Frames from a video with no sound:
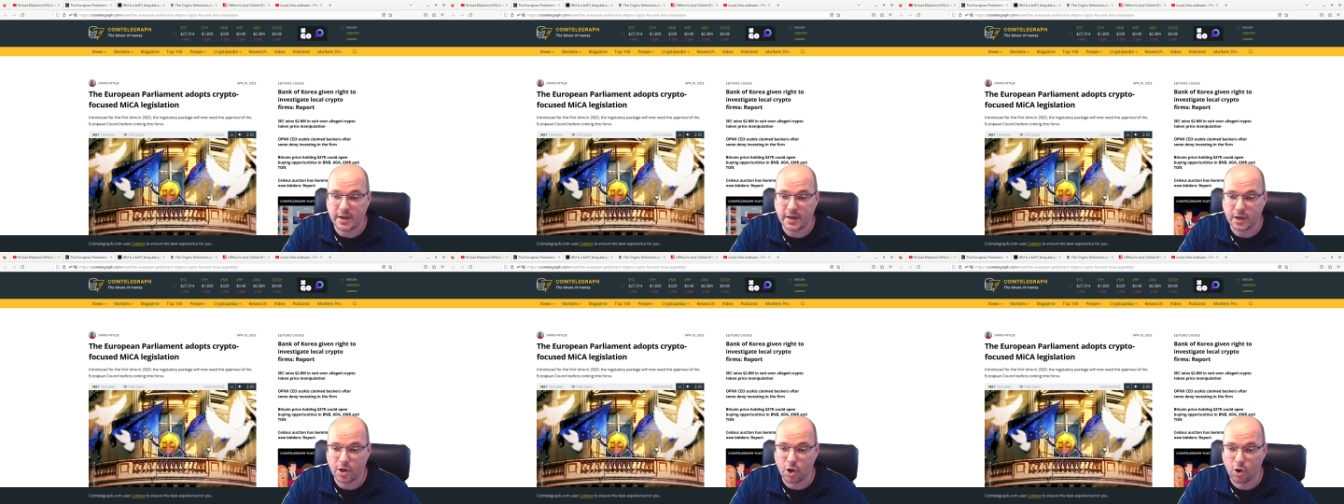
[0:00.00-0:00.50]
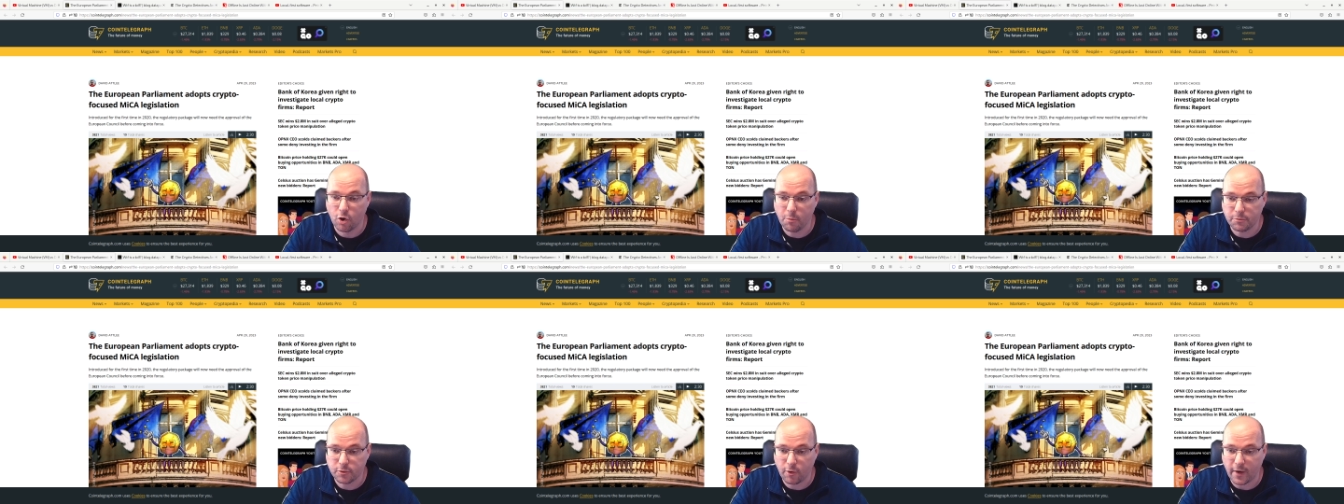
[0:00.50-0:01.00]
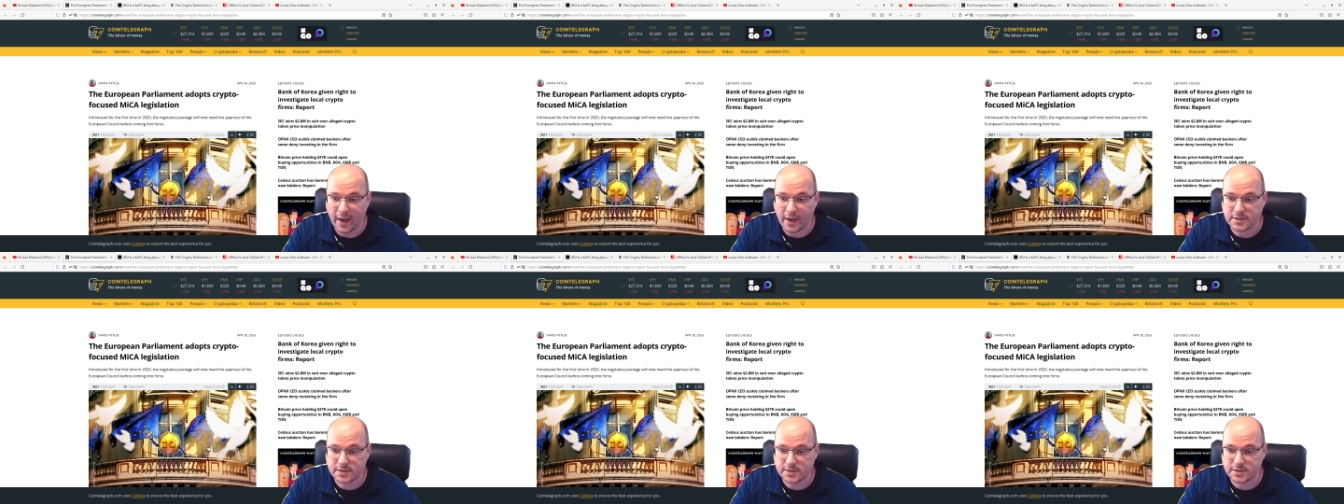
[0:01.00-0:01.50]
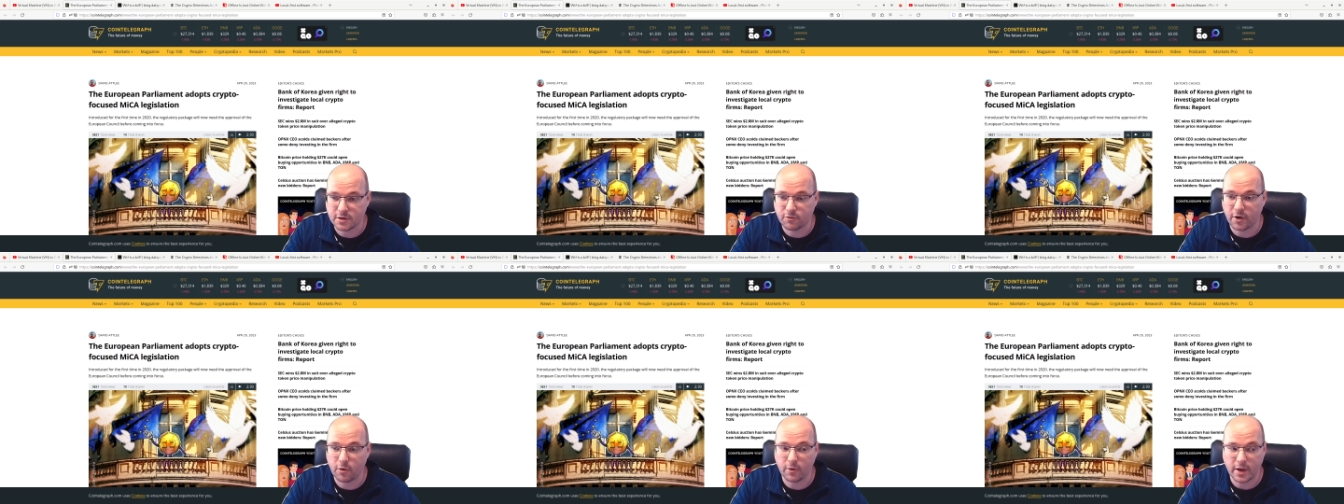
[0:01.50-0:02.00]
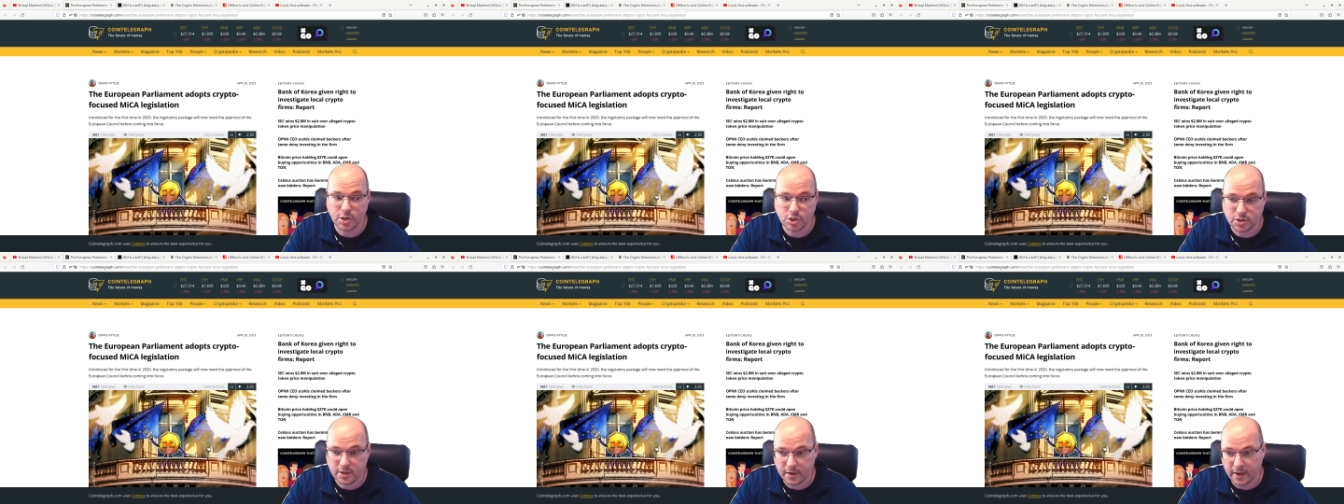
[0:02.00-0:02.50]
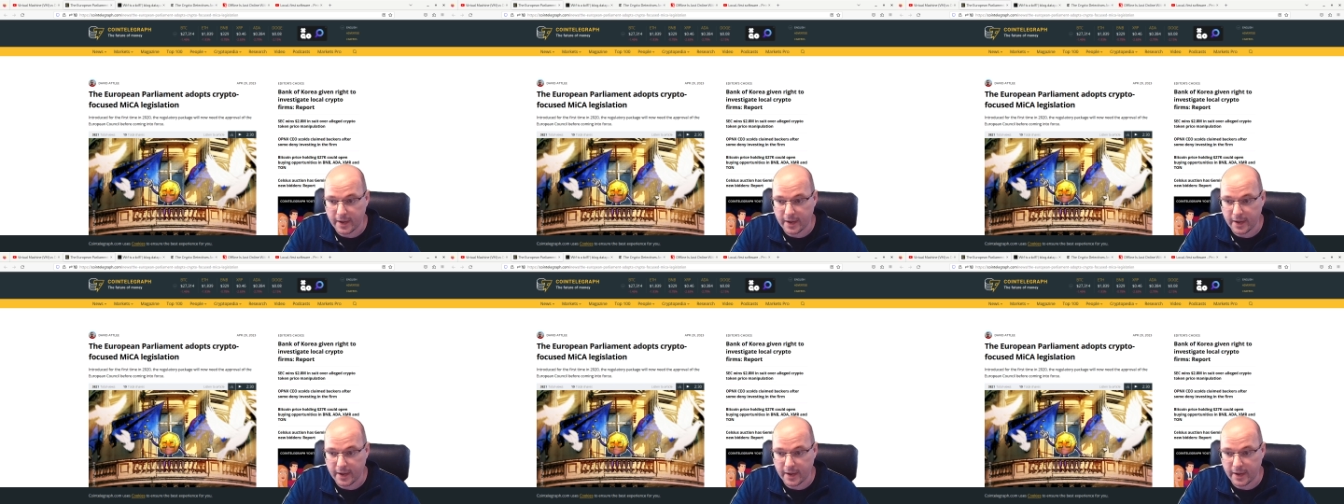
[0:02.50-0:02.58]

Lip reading: in Crypto Assets Regulation,